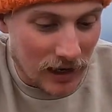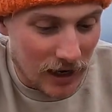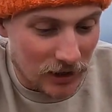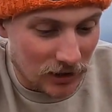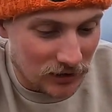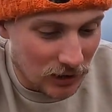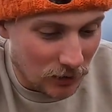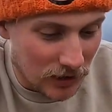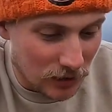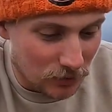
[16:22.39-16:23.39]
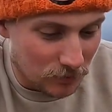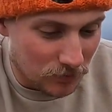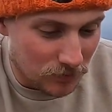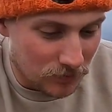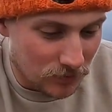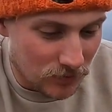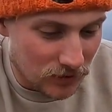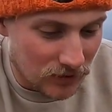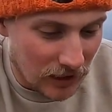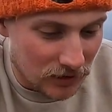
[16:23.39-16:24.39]
And you can see all the little
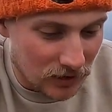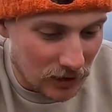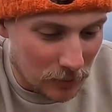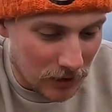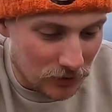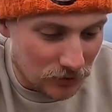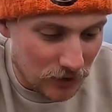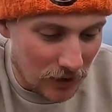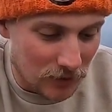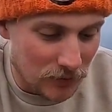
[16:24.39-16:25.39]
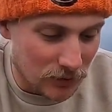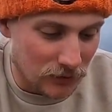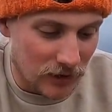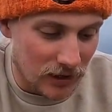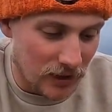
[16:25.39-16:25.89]
tentacly bits, how they filter feed.